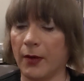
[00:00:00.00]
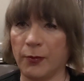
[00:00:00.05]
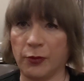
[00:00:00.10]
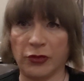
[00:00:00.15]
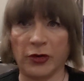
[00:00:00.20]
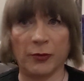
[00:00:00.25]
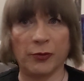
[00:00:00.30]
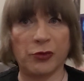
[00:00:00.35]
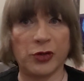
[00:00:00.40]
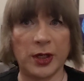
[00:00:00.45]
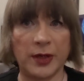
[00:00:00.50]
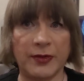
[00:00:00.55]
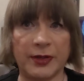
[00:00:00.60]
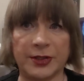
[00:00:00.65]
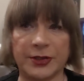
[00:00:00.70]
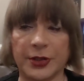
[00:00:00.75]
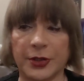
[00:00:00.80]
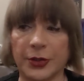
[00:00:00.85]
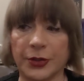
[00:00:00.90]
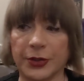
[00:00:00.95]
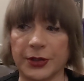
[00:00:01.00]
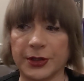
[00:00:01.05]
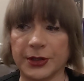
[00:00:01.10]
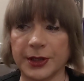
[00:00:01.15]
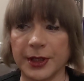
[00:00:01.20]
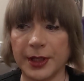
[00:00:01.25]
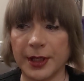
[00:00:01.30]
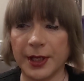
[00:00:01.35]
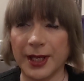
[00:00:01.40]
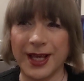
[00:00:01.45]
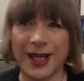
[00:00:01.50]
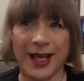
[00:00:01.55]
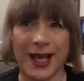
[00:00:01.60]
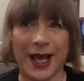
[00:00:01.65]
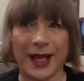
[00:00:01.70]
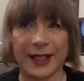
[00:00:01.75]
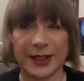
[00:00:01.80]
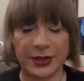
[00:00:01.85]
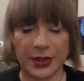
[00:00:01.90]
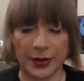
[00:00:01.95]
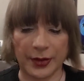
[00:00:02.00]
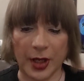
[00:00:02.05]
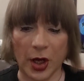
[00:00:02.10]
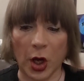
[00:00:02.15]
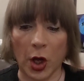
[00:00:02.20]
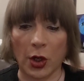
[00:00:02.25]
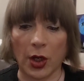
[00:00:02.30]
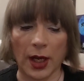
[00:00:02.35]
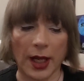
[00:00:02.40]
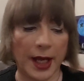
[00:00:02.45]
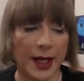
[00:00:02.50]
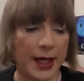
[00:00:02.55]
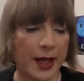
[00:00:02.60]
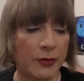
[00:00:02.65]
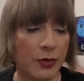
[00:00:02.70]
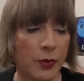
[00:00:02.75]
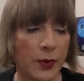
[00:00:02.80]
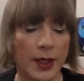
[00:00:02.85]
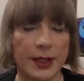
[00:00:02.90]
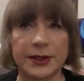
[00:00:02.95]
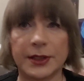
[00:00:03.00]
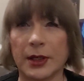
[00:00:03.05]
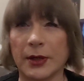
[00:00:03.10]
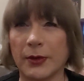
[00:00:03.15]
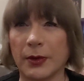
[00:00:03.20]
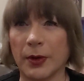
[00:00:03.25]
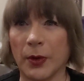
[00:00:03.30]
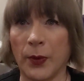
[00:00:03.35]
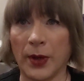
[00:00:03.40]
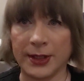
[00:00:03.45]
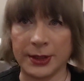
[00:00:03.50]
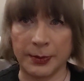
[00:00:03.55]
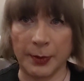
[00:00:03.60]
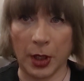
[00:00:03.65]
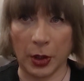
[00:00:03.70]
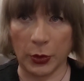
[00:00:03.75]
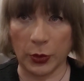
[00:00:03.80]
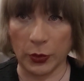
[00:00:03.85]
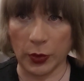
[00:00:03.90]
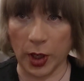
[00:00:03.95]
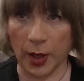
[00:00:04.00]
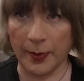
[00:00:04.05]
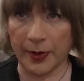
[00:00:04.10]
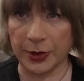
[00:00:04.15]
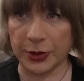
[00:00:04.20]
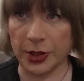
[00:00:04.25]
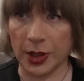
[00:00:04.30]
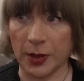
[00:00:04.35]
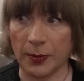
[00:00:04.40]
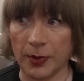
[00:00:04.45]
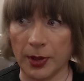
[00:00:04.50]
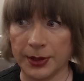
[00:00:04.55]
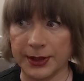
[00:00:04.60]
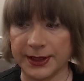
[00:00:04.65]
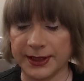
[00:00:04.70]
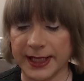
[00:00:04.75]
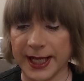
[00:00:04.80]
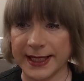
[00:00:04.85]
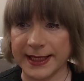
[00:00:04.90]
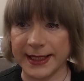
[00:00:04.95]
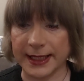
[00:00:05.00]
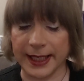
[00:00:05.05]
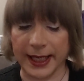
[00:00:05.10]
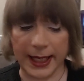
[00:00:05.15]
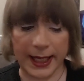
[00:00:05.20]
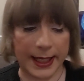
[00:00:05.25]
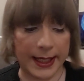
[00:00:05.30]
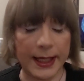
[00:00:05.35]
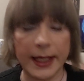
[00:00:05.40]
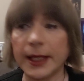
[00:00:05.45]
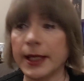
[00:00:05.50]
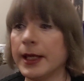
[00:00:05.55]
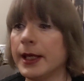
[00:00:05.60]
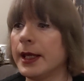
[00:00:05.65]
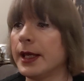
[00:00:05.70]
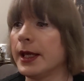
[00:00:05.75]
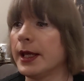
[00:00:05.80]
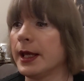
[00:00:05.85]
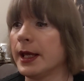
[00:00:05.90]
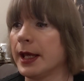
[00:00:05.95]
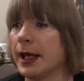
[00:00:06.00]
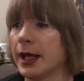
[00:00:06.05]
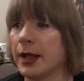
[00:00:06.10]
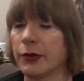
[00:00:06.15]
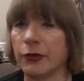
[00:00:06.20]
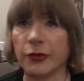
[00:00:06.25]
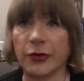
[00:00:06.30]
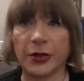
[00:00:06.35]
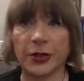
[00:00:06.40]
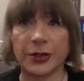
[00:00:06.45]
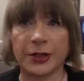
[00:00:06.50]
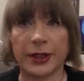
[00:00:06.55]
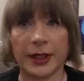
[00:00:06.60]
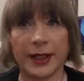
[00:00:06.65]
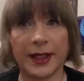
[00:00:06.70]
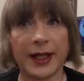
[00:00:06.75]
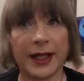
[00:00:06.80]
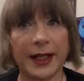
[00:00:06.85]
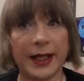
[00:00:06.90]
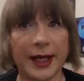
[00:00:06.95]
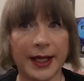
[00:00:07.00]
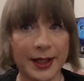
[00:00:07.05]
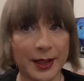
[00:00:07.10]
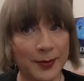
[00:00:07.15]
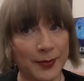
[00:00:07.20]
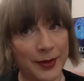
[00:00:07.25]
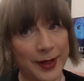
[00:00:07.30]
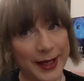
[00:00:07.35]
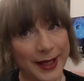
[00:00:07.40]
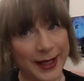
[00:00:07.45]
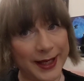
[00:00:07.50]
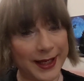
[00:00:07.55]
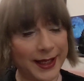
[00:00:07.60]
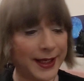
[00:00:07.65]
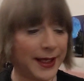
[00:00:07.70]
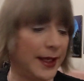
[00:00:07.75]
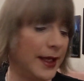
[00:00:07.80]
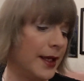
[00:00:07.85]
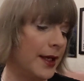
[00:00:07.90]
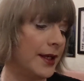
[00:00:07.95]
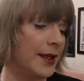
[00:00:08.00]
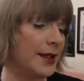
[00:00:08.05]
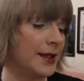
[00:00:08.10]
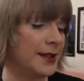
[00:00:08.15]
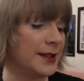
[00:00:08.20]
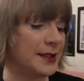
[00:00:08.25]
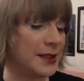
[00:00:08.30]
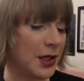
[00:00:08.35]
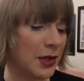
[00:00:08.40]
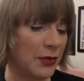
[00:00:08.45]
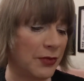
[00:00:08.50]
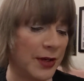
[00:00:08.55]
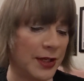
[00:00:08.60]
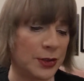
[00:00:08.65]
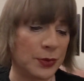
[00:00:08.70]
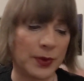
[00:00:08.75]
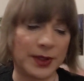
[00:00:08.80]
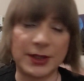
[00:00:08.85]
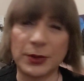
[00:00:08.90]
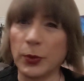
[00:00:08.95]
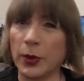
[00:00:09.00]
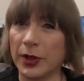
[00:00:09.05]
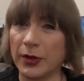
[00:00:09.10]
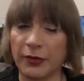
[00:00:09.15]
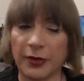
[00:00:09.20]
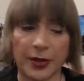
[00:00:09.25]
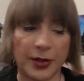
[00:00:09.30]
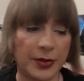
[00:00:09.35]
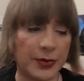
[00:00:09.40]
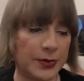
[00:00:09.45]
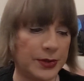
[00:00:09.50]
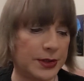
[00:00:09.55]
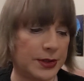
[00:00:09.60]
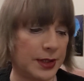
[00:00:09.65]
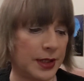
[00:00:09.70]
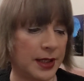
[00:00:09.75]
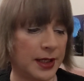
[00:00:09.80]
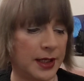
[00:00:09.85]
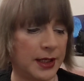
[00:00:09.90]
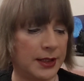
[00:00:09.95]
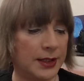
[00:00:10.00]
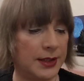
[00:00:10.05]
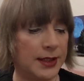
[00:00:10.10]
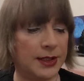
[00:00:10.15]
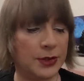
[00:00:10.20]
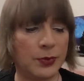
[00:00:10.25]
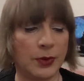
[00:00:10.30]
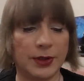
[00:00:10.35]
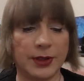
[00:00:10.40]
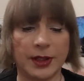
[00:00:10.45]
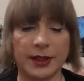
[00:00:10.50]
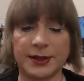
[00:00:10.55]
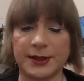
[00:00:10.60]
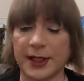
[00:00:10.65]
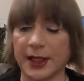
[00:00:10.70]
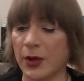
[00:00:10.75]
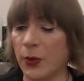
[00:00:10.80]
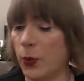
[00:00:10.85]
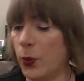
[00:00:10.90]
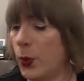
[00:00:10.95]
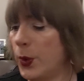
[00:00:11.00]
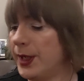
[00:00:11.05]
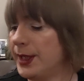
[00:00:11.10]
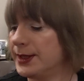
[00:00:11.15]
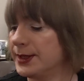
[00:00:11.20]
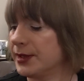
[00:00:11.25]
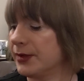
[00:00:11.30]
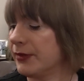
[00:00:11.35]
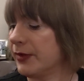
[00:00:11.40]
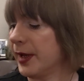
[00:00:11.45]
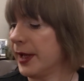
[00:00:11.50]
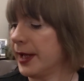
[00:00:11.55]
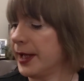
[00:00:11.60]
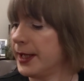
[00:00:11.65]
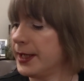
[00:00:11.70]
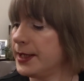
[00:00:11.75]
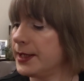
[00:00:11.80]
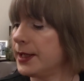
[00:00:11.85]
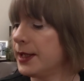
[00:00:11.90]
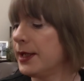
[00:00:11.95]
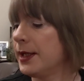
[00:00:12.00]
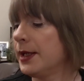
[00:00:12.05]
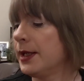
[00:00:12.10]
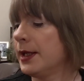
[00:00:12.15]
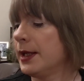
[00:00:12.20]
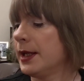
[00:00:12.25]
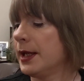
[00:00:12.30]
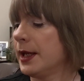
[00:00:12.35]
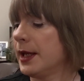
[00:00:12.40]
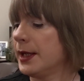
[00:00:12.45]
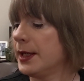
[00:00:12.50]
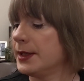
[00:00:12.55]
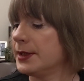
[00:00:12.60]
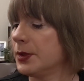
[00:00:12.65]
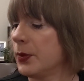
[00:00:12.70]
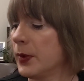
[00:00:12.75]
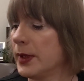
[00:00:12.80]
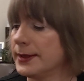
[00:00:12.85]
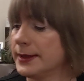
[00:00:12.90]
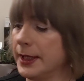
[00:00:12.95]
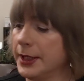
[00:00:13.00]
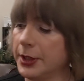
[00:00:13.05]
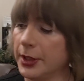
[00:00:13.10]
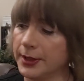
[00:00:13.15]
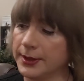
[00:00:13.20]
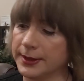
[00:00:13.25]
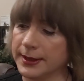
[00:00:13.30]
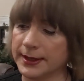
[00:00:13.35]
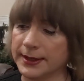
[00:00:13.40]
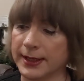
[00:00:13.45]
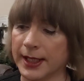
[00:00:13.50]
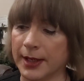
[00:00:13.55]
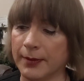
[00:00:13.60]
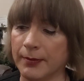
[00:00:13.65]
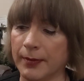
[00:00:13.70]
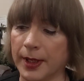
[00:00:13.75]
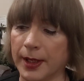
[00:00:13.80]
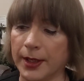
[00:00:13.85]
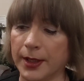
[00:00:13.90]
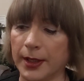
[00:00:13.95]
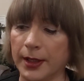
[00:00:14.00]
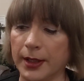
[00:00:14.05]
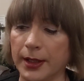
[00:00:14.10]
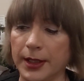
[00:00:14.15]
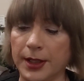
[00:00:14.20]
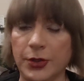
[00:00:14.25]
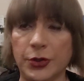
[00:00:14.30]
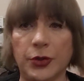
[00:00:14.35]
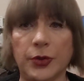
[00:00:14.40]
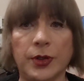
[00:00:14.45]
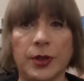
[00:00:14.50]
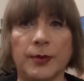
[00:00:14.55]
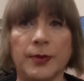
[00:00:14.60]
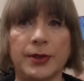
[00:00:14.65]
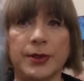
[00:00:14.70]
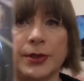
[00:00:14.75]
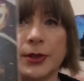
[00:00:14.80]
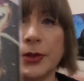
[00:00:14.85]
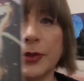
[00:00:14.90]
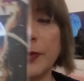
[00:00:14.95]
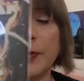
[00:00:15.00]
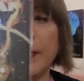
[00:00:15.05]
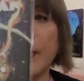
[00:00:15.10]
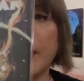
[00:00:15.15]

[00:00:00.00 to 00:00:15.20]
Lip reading: from previous orders, and they sold out online everywhere. So I went to my local comic shop on Saturday, and fortunately they had them. Yay! So the first one is one of those. This one has taken weeks to find, and it's Wesley Dodds the Sandman issue number 2